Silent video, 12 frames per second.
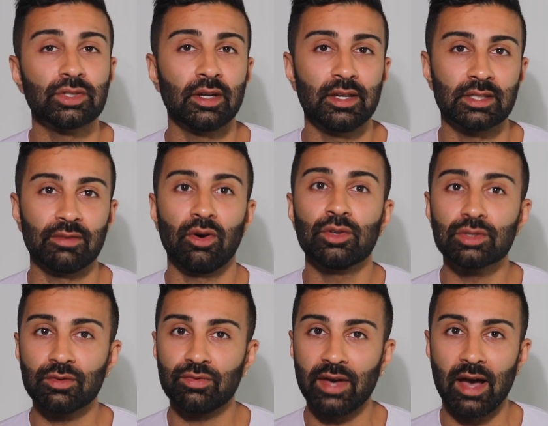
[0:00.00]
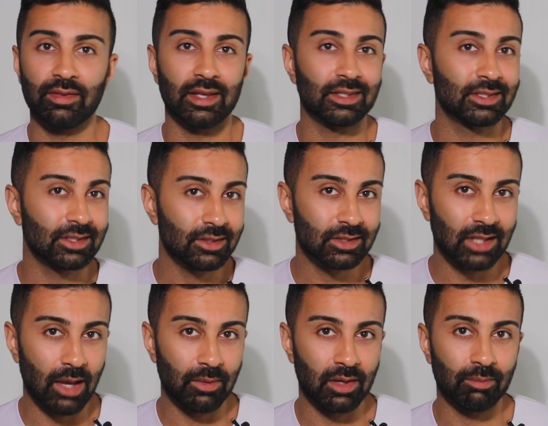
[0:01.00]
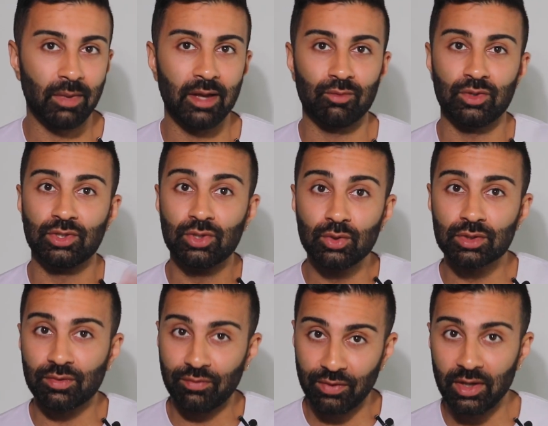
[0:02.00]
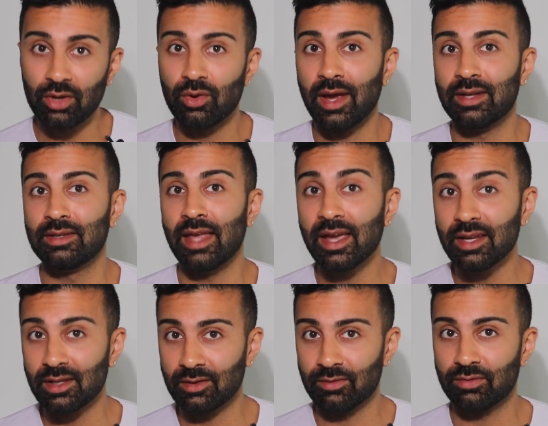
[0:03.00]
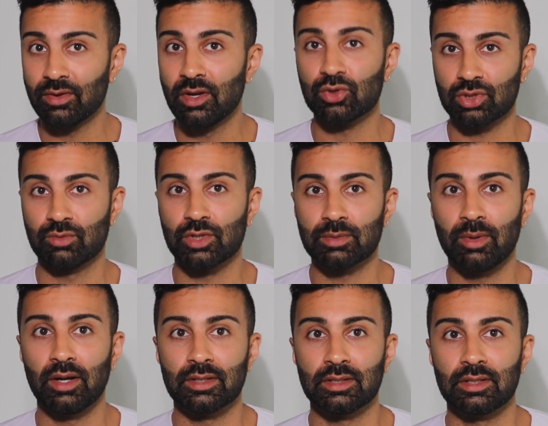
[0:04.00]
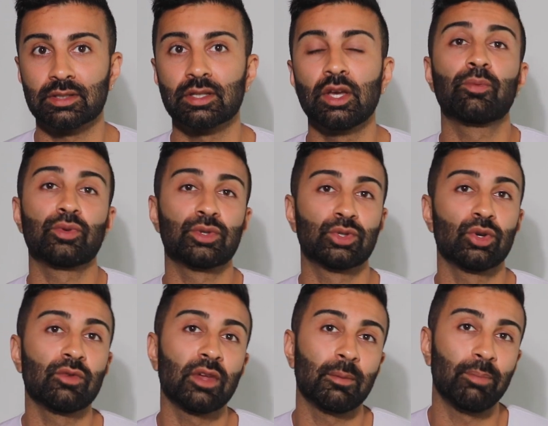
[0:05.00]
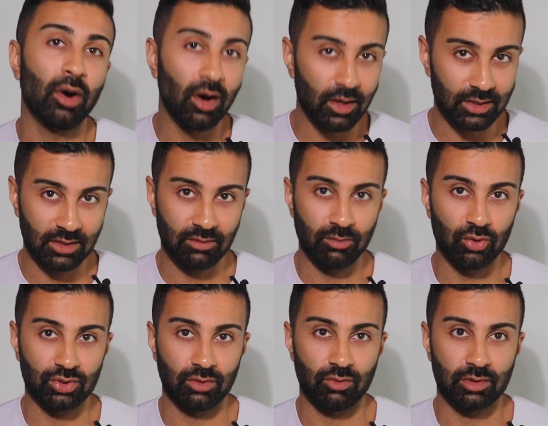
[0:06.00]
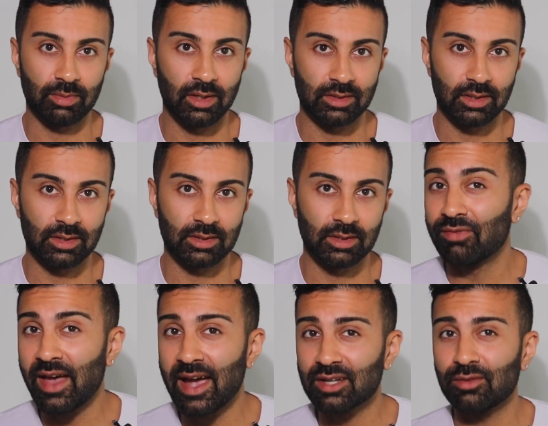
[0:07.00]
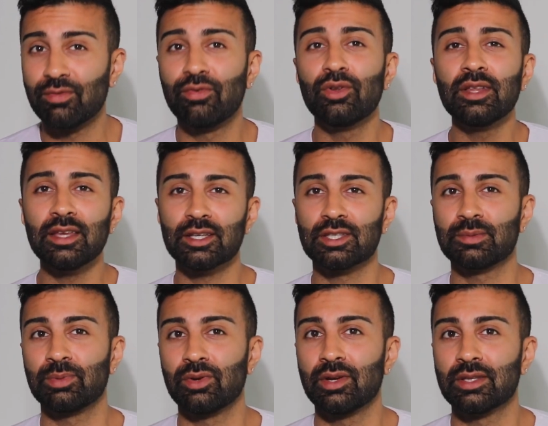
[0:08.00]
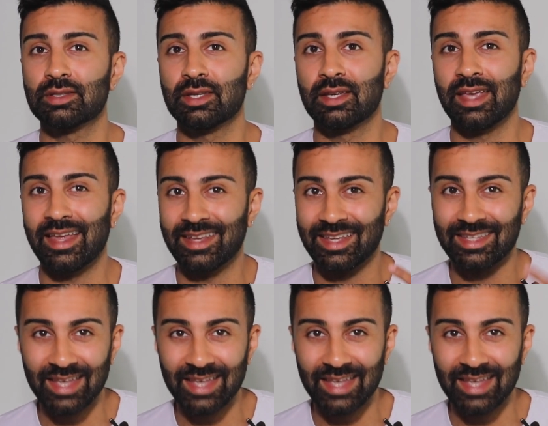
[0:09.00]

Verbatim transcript: Other studies have also found that psilocybin might reduce fear and negative emotional responses while preserving positive emotional responses. In fact, fully experiencing and